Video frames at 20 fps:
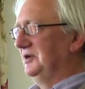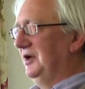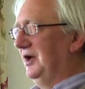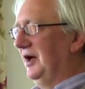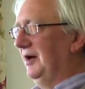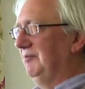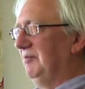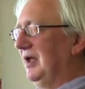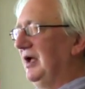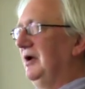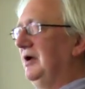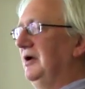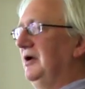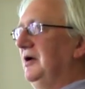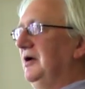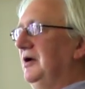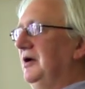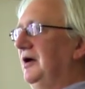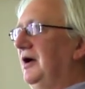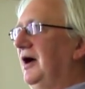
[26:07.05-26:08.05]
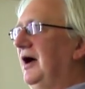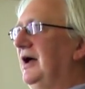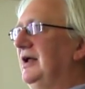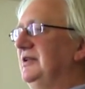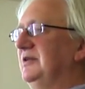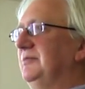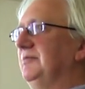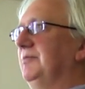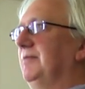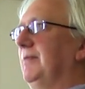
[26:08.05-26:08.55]

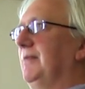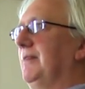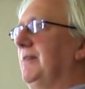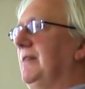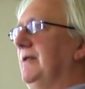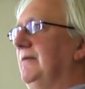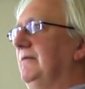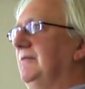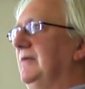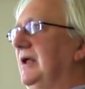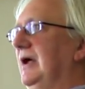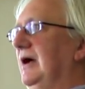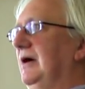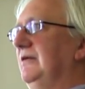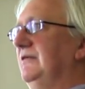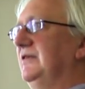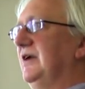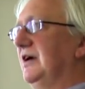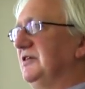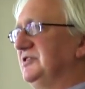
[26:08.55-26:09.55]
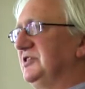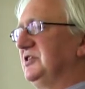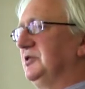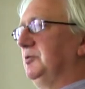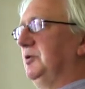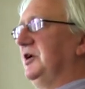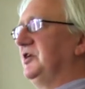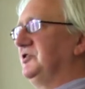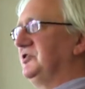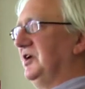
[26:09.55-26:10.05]
The answer to
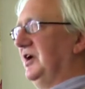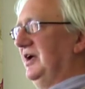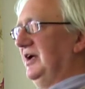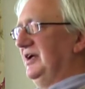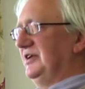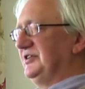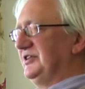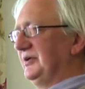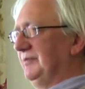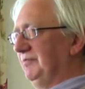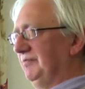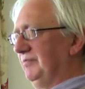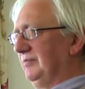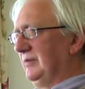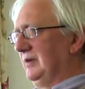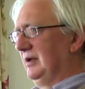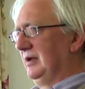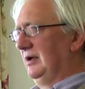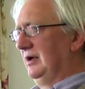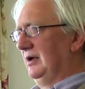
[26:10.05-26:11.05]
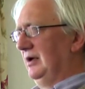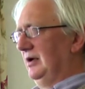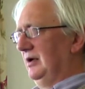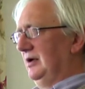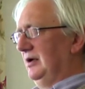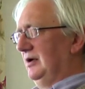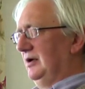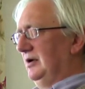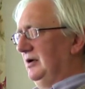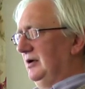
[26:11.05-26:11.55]
which is
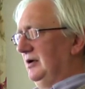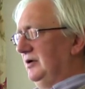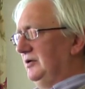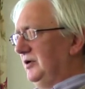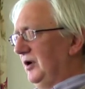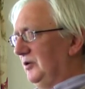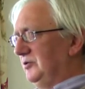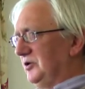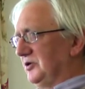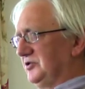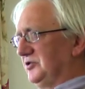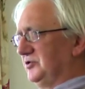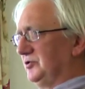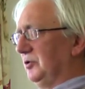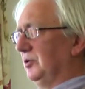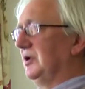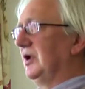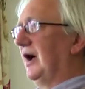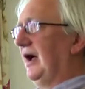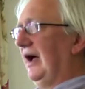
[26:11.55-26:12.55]
no, not at all.